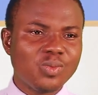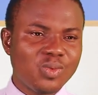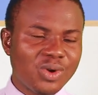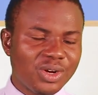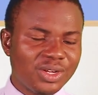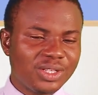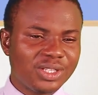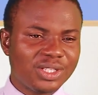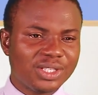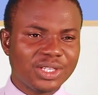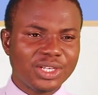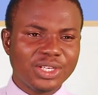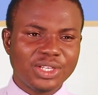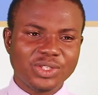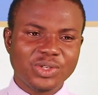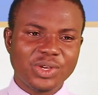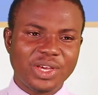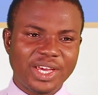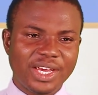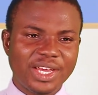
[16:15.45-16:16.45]
want
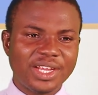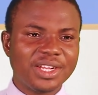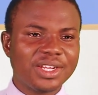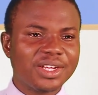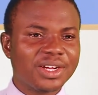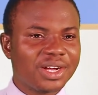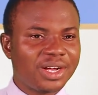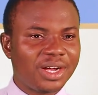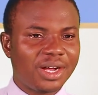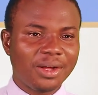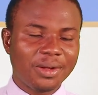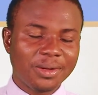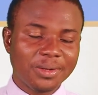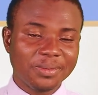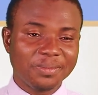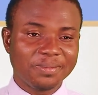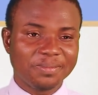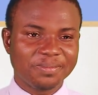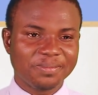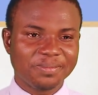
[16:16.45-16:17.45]
to end the
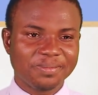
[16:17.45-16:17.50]
call?